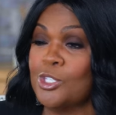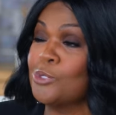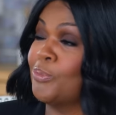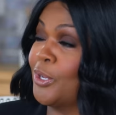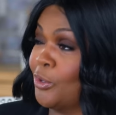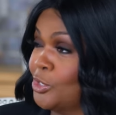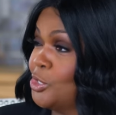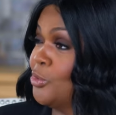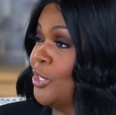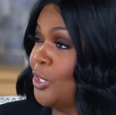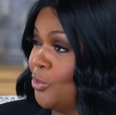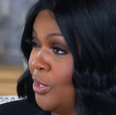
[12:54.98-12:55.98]
the
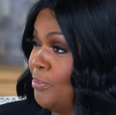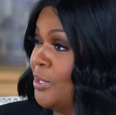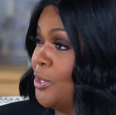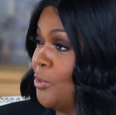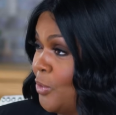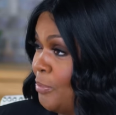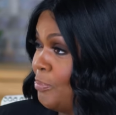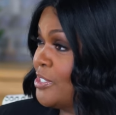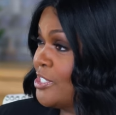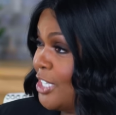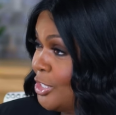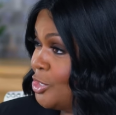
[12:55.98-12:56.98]
spiritual equipment and
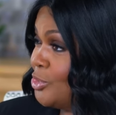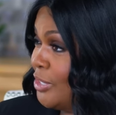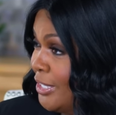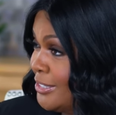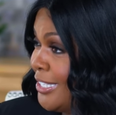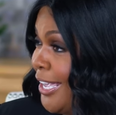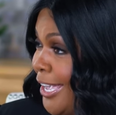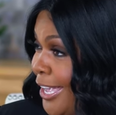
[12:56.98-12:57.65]
weapons that you need to right.